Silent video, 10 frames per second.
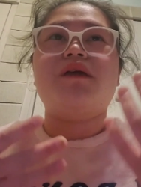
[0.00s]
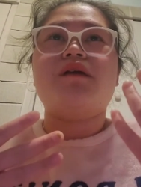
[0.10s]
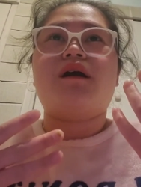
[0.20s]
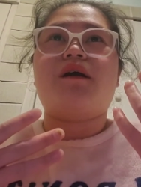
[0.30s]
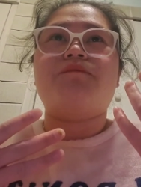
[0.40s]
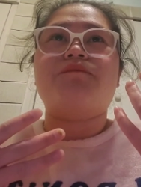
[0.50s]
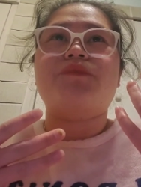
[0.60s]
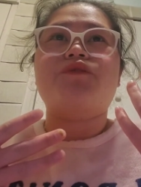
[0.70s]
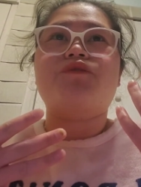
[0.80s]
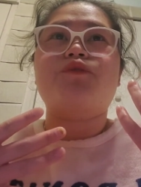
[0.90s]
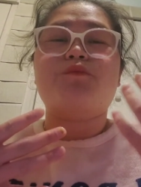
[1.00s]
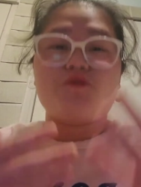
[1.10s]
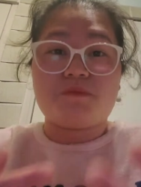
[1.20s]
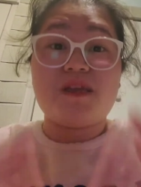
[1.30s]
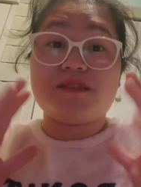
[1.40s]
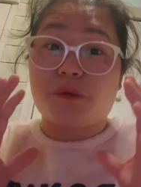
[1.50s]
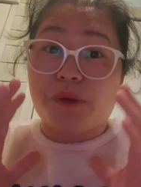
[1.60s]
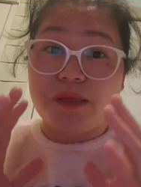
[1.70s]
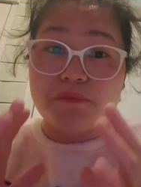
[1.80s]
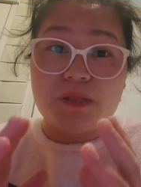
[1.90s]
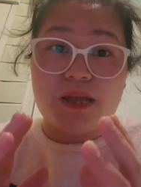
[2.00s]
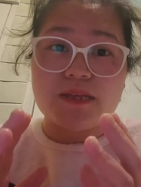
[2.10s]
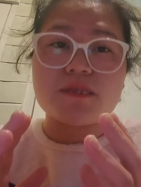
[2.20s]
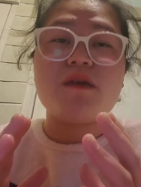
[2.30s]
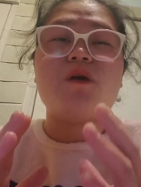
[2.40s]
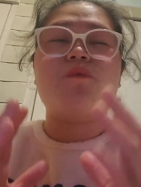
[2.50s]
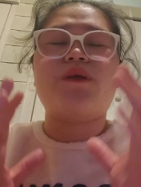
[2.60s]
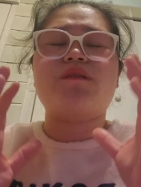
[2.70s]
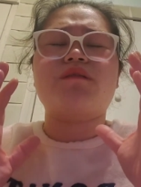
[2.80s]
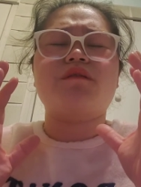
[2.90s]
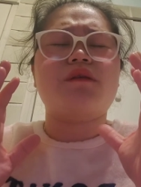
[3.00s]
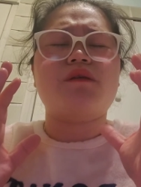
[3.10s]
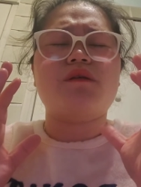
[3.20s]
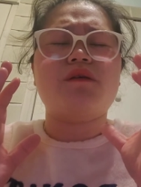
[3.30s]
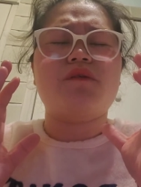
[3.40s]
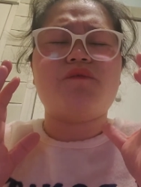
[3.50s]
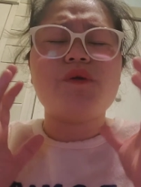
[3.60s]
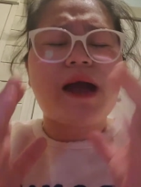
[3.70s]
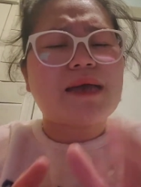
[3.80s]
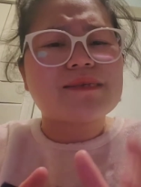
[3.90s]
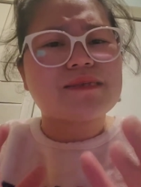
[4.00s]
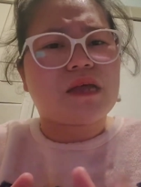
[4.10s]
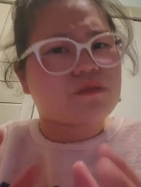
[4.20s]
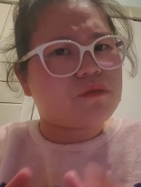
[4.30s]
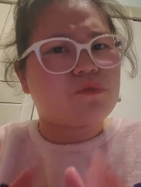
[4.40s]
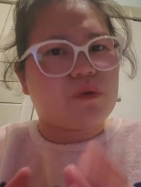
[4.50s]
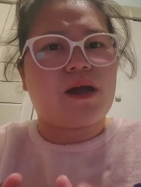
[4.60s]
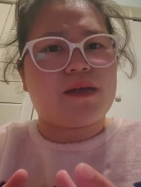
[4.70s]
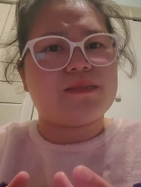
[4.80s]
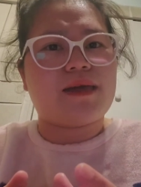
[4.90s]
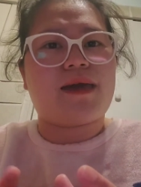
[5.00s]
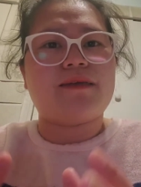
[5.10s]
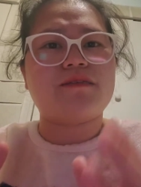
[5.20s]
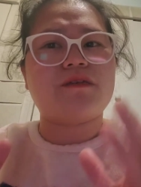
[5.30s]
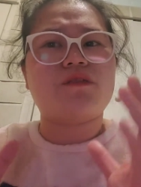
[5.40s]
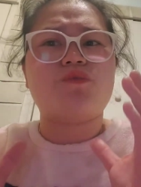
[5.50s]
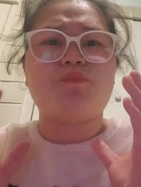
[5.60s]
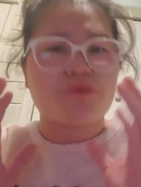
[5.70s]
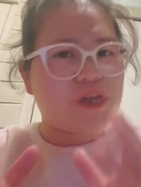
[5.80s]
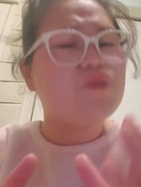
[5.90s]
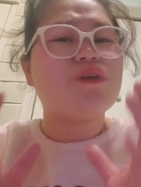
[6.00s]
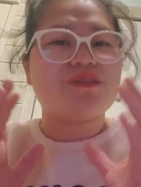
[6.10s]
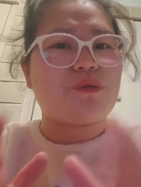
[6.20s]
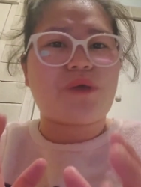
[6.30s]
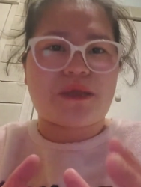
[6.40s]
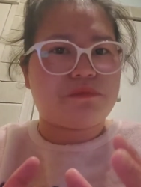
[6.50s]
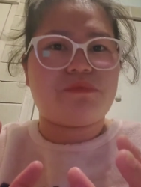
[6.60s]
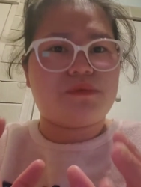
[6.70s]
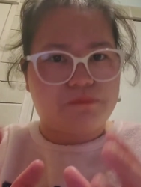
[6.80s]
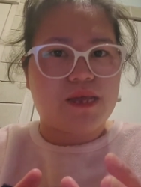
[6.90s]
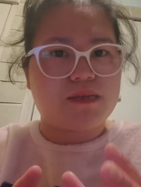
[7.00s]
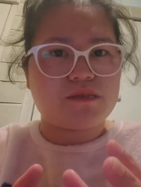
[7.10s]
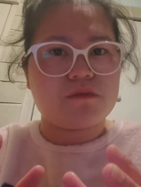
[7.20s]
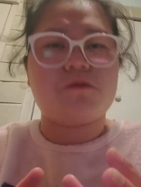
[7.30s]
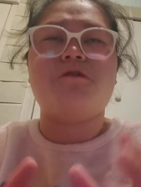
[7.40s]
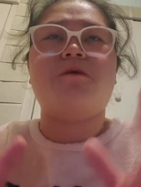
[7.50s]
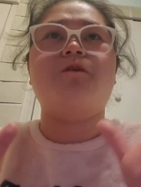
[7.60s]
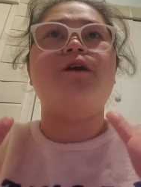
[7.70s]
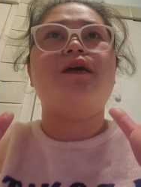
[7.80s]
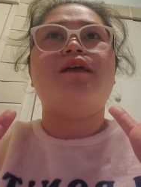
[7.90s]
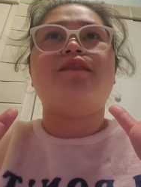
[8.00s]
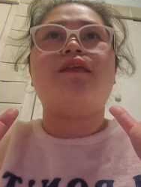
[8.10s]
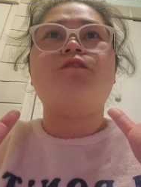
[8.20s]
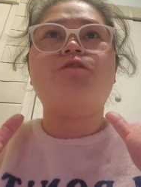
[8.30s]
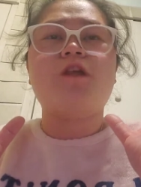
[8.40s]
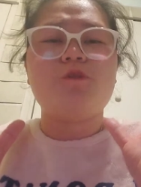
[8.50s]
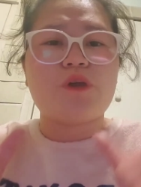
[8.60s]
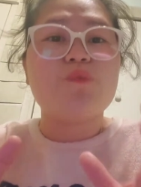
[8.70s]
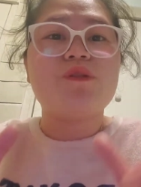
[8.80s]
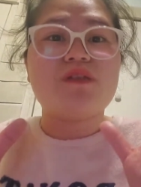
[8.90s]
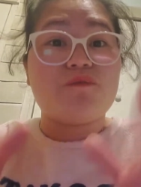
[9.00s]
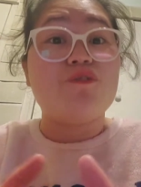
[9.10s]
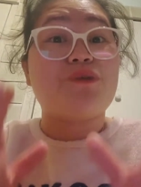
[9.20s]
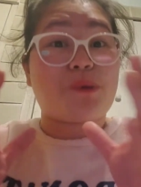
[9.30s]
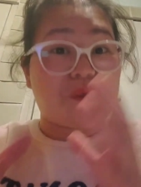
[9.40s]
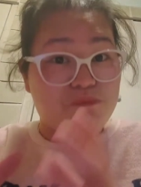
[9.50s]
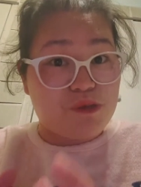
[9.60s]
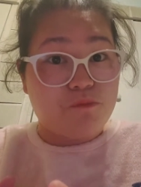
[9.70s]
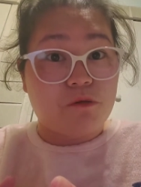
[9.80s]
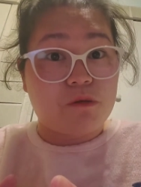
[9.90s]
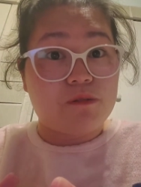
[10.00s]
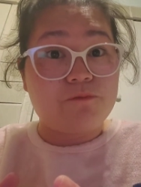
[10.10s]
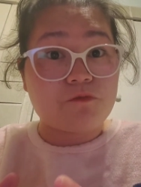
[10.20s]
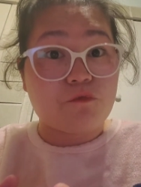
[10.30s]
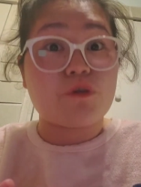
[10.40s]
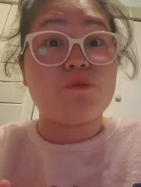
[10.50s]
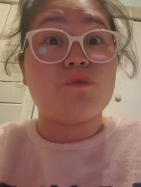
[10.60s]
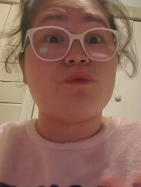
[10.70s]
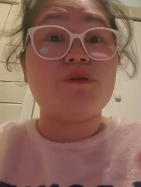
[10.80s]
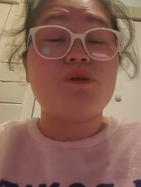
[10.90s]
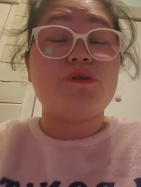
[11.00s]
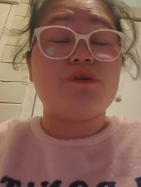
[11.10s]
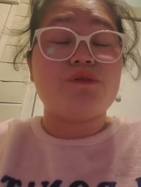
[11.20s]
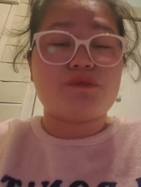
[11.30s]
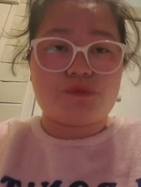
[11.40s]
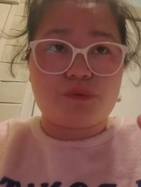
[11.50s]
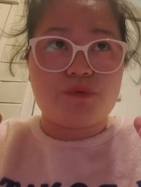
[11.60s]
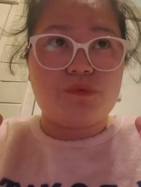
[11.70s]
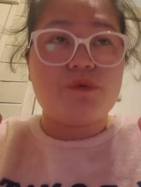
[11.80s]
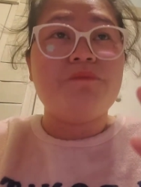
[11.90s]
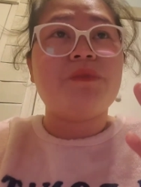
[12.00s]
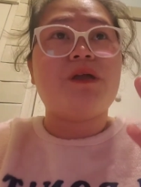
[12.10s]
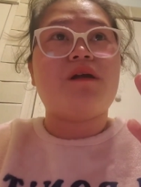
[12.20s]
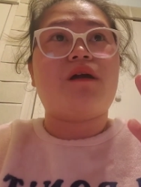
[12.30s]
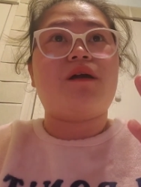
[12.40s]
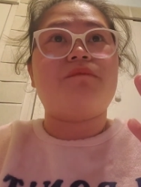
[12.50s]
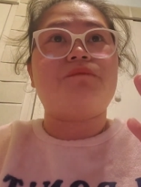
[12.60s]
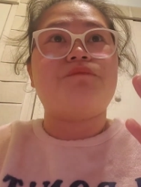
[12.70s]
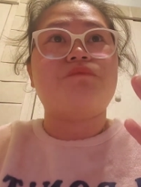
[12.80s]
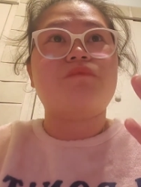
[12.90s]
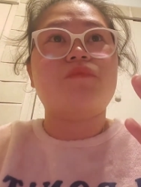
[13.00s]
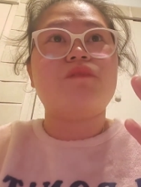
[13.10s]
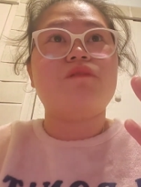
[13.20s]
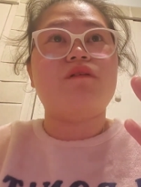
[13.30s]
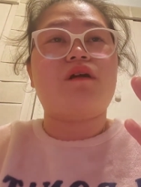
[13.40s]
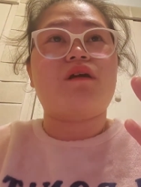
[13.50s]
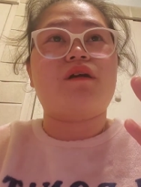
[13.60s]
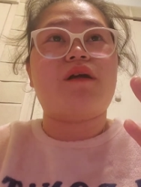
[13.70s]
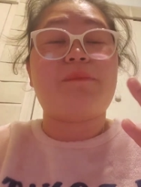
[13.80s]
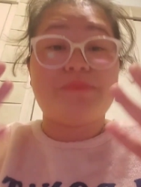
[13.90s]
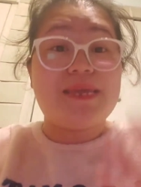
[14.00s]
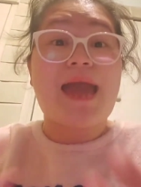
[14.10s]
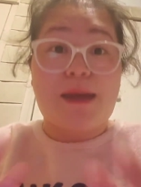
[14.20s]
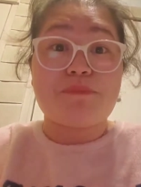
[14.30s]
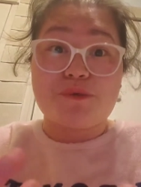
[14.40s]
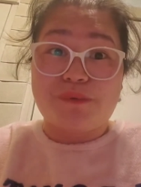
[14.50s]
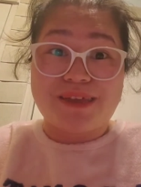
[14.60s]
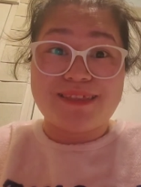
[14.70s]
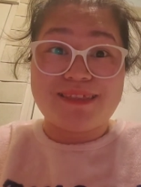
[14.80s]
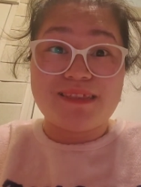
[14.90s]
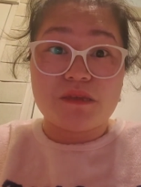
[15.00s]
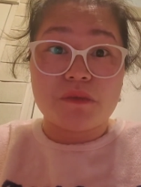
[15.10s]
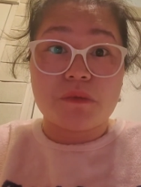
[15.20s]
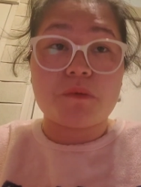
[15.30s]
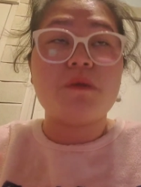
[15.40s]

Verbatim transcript: um, to put me in the right place. When, if you ask that to God, guys, to bring you in the right place you know then the lord will give you the right people for you to um uh be happy with you know